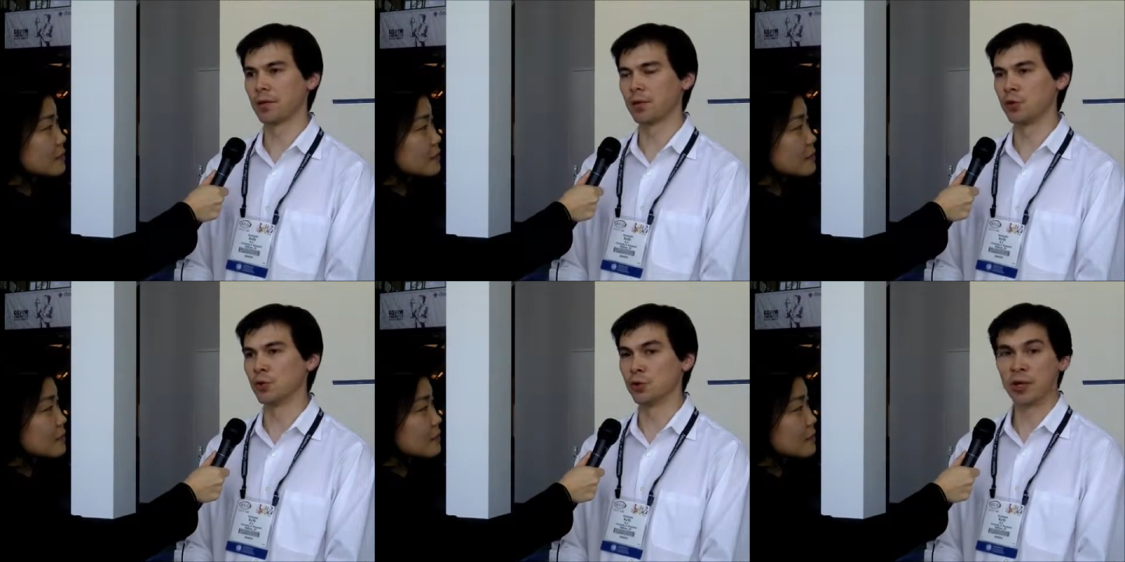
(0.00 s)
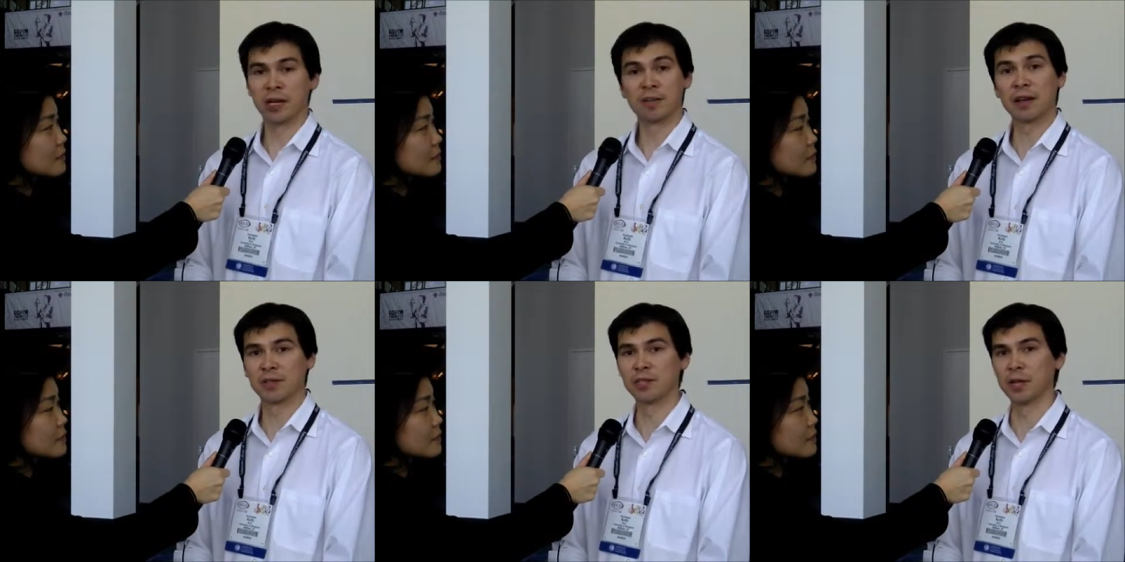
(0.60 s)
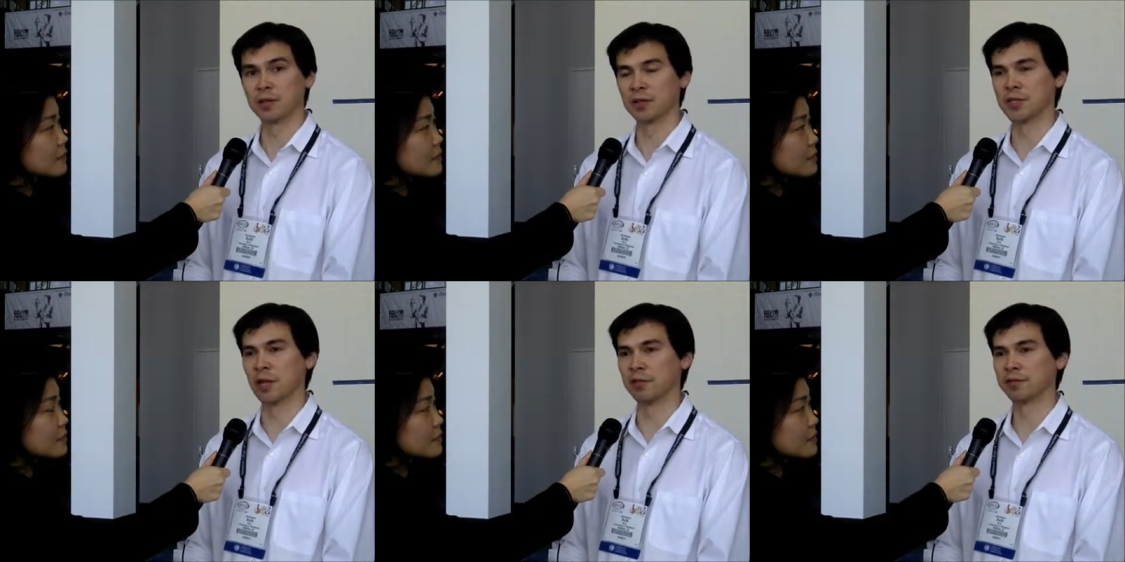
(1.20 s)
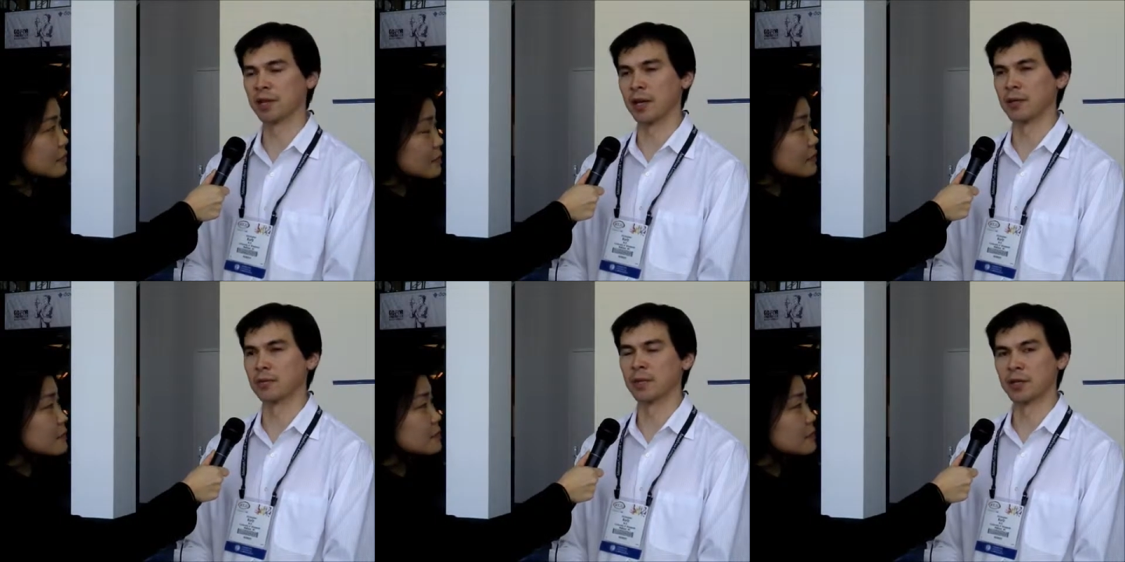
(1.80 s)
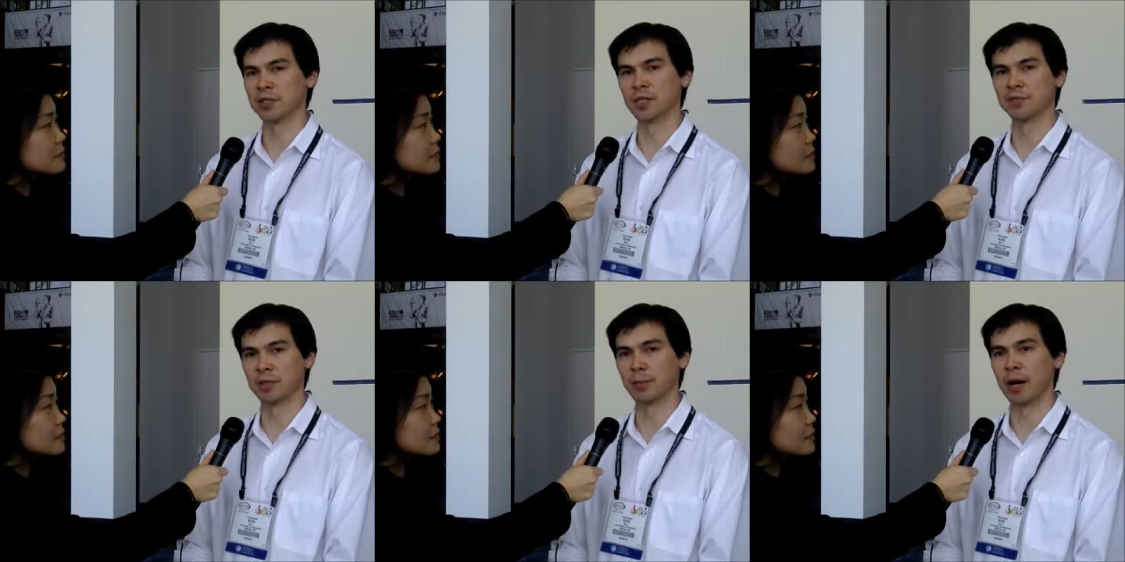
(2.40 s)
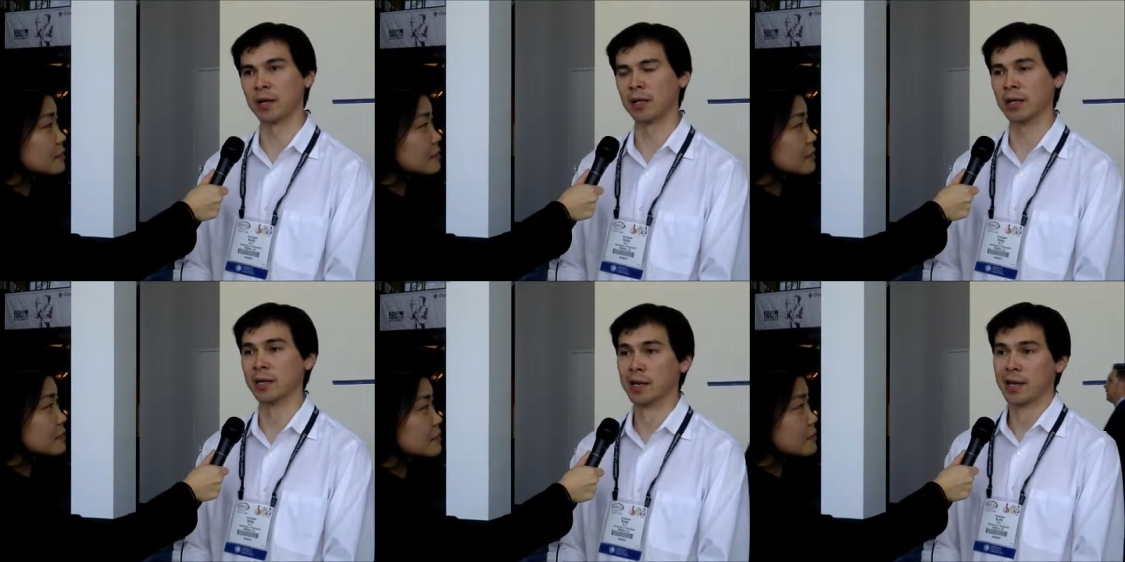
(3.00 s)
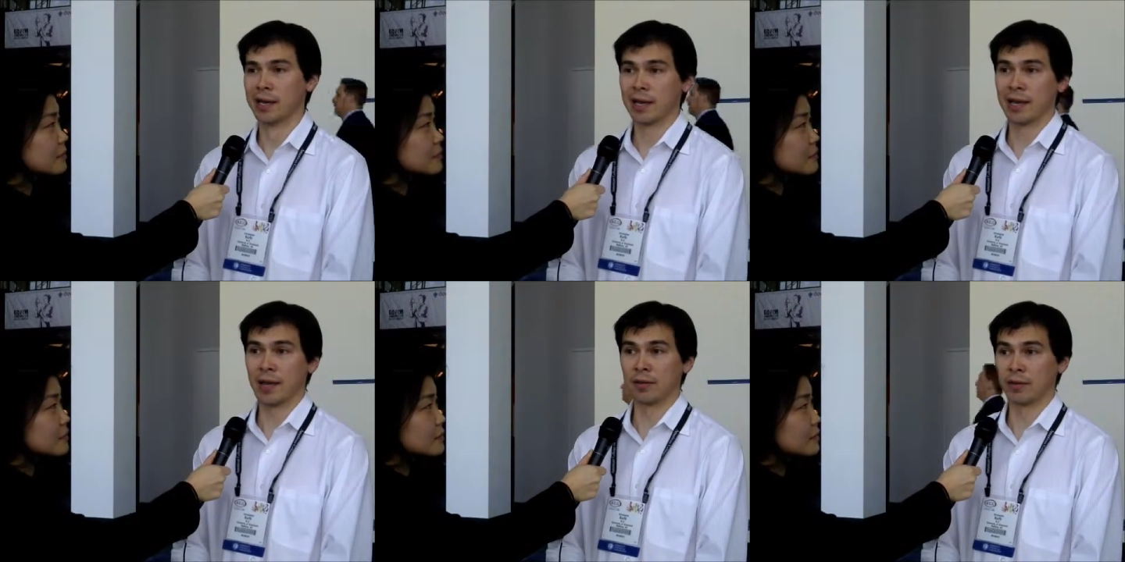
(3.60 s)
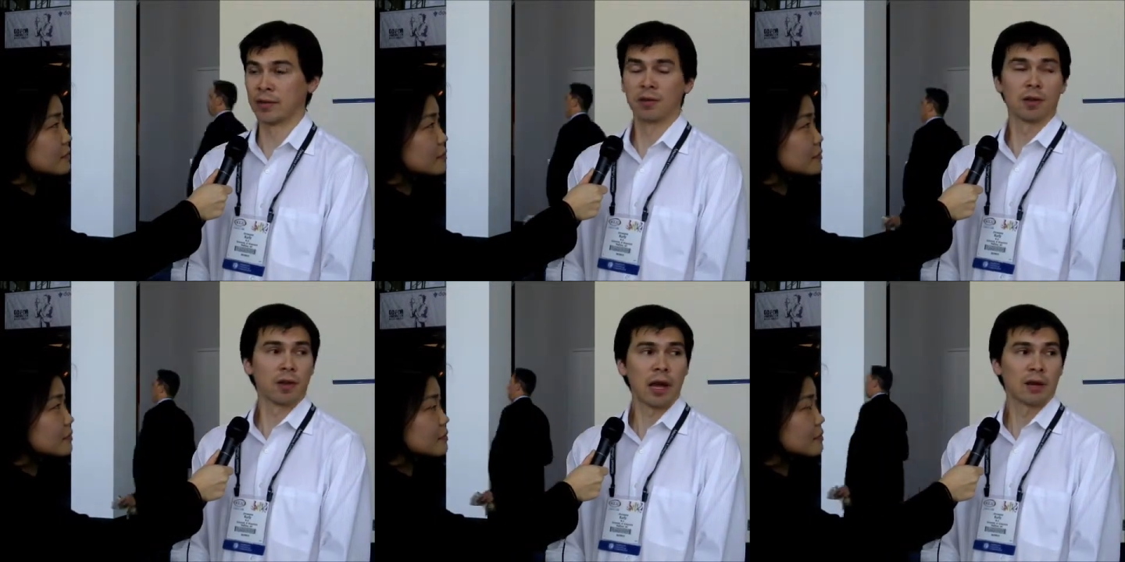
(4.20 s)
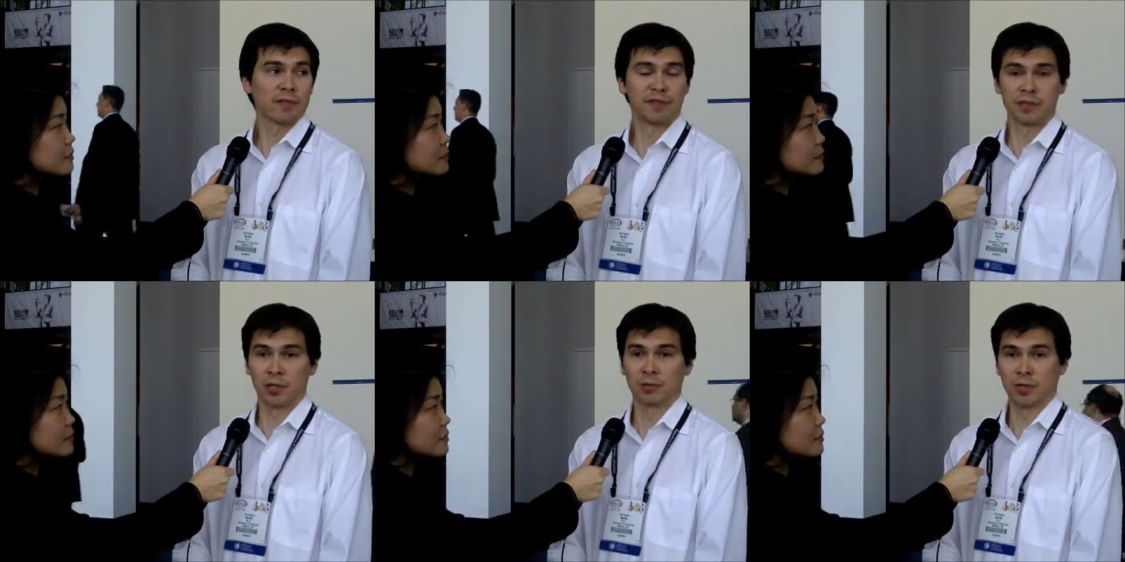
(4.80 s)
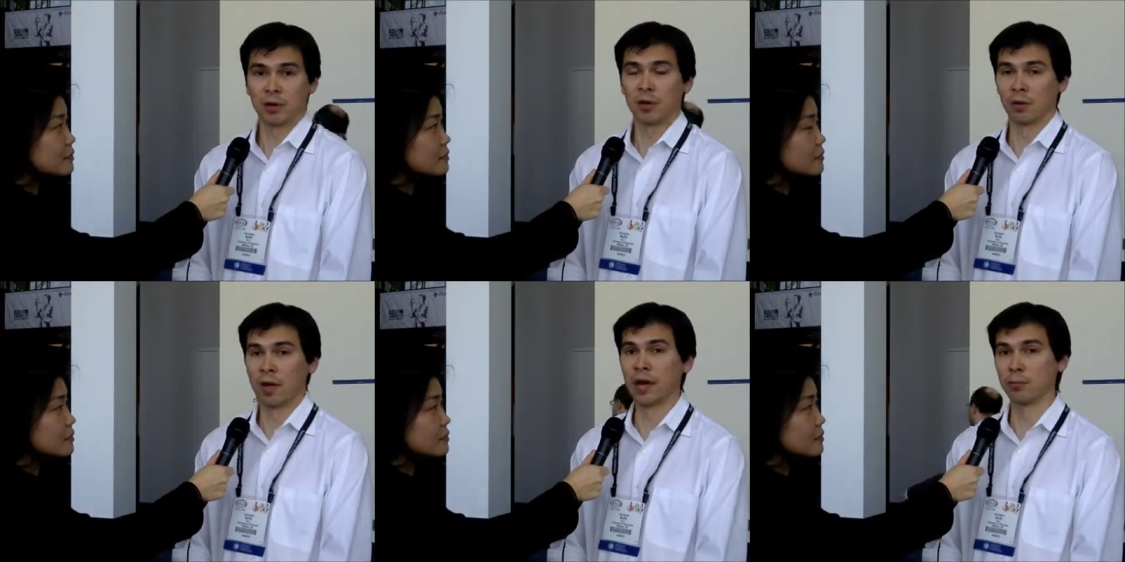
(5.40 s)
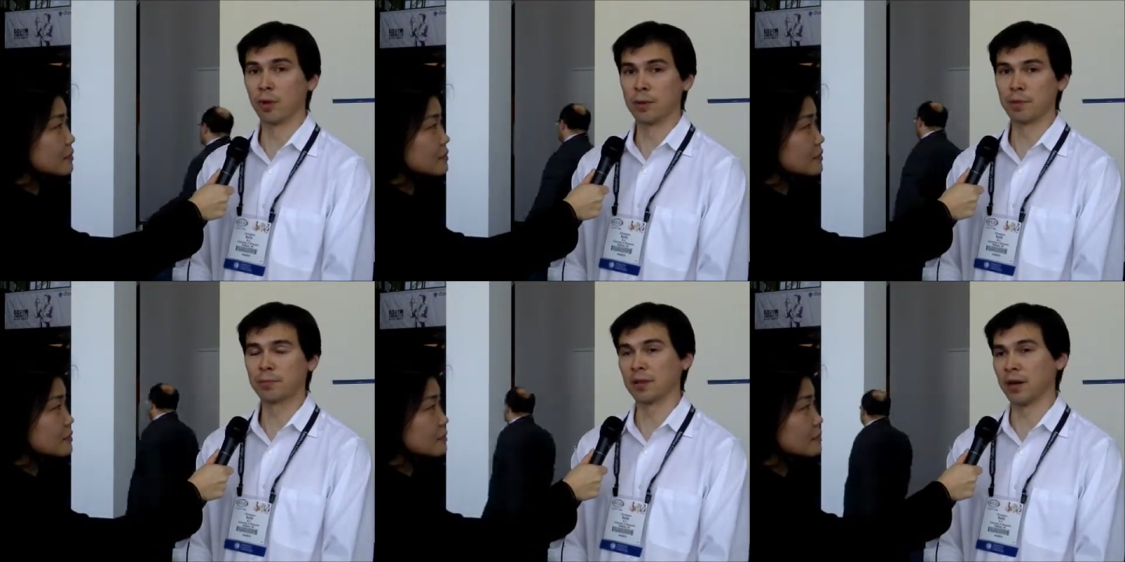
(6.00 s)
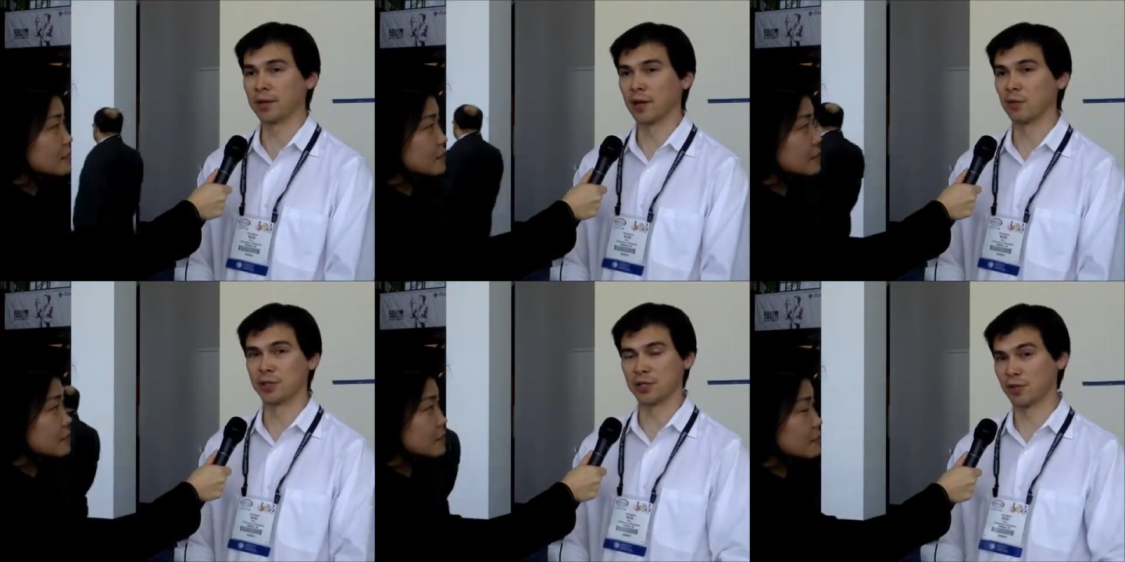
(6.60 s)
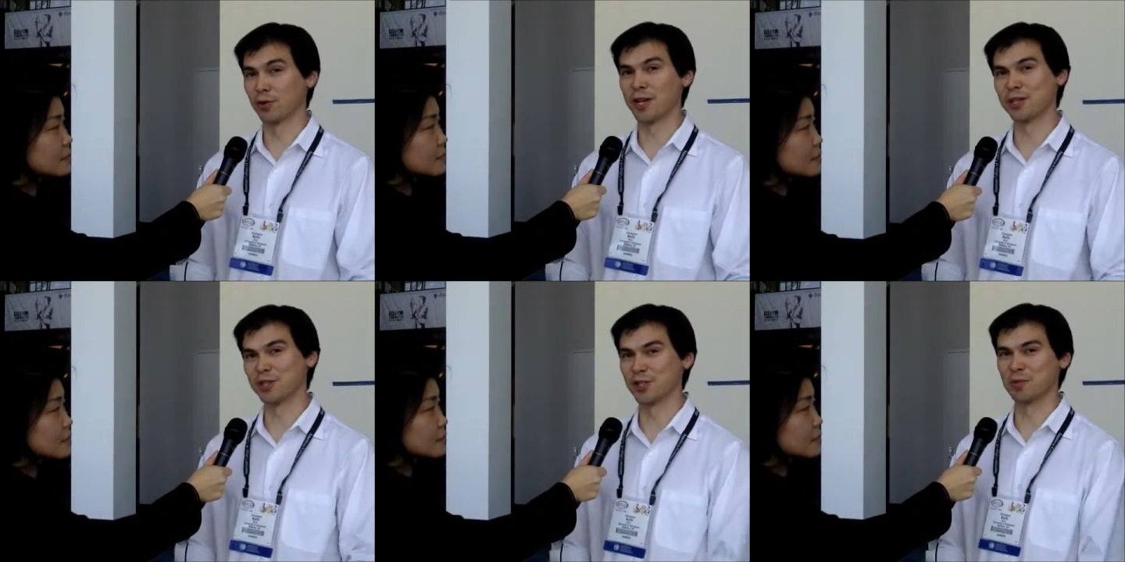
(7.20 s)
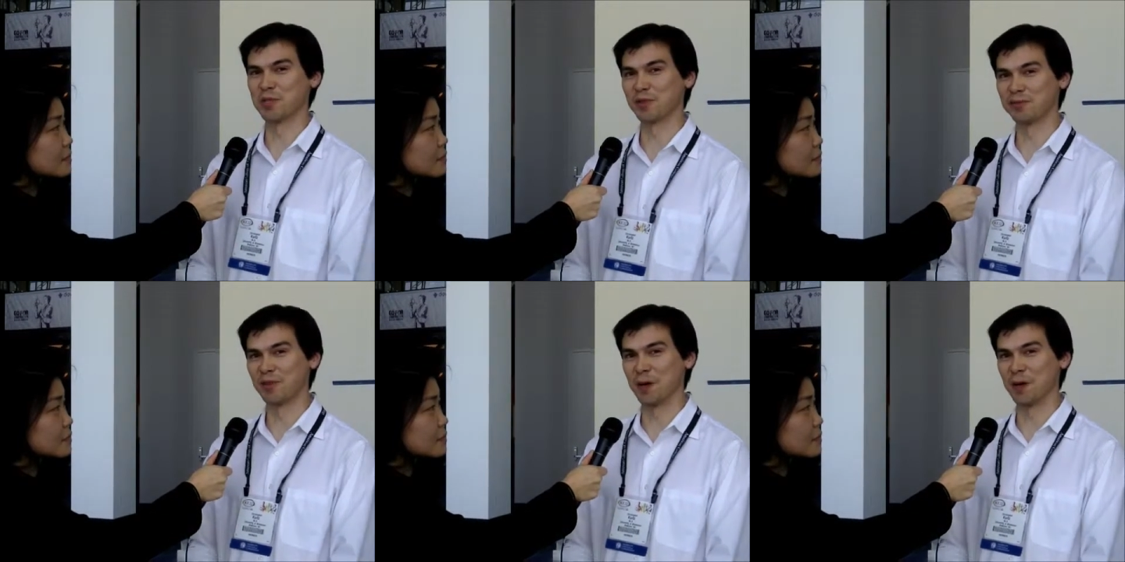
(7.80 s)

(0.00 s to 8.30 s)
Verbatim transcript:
Speaker 1: you kind of have to sell yourself and make yourself a commodity. And there are a lot of, bright people out there, which is great in terms of,